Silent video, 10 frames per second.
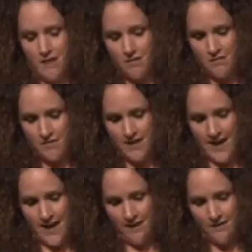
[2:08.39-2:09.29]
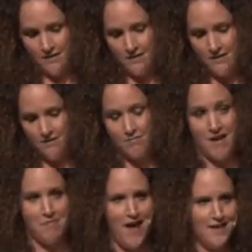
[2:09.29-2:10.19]
to make it through the day.
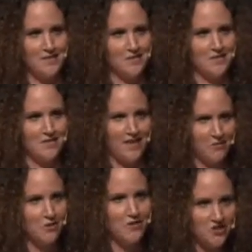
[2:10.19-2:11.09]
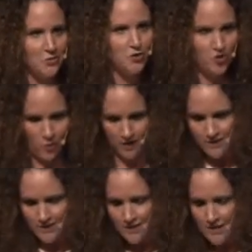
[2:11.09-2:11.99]
My pants, they were too
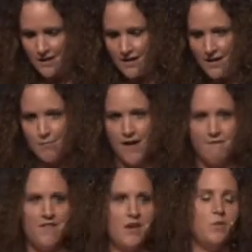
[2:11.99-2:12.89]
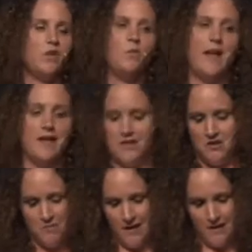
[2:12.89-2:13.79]
short, my feet were way
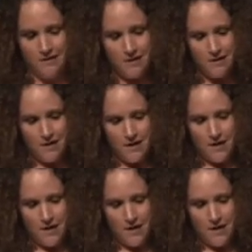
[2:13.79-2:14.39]
too big,